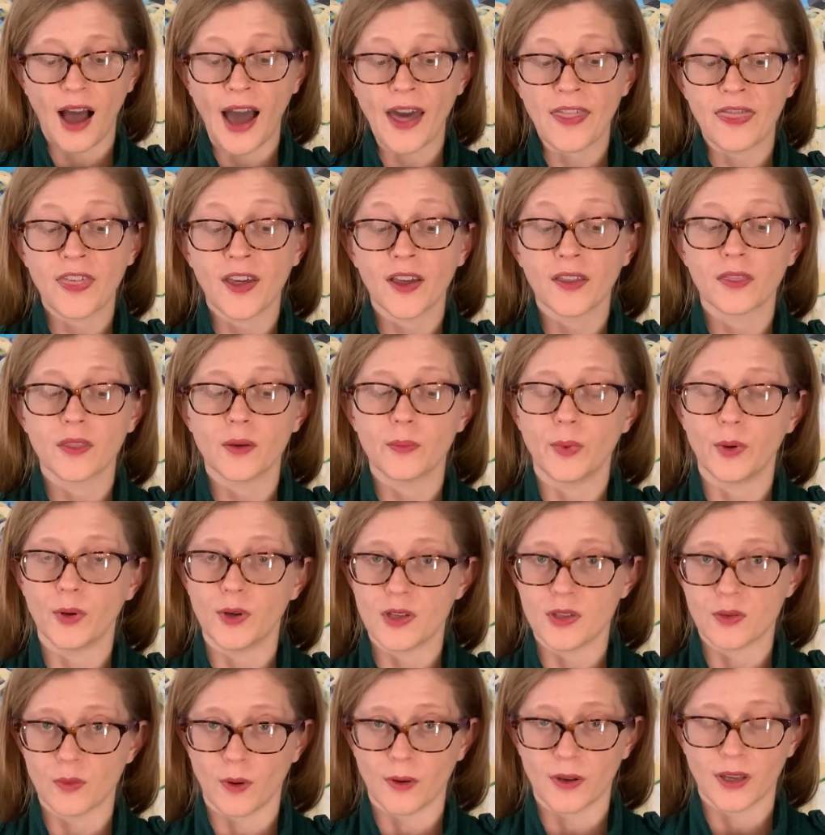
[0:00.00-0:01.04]
"I think the
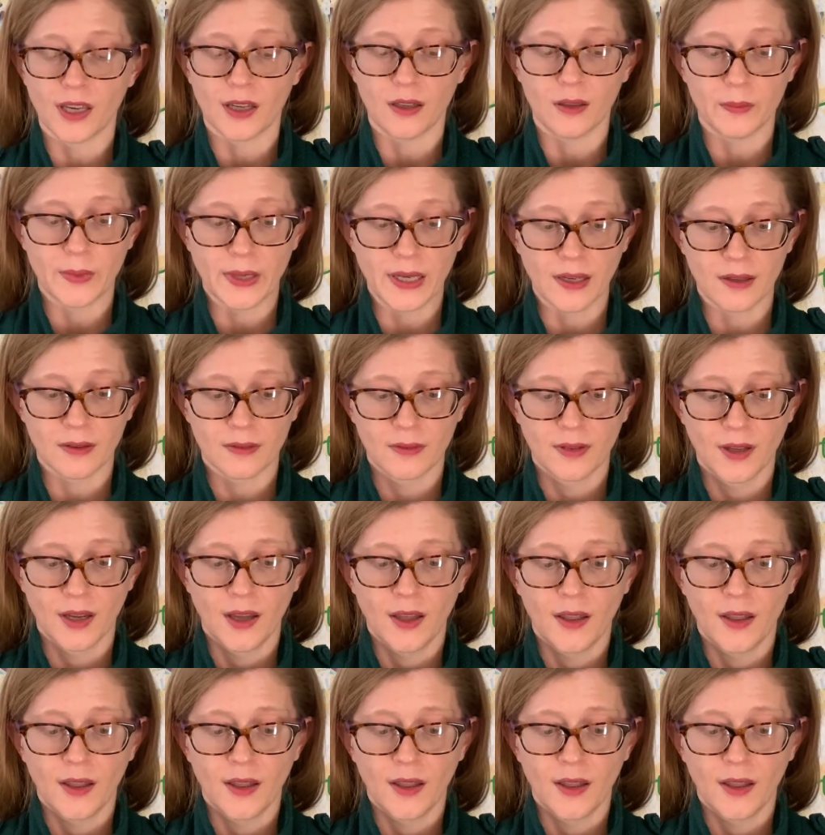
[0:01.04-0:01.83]
boys will kill me.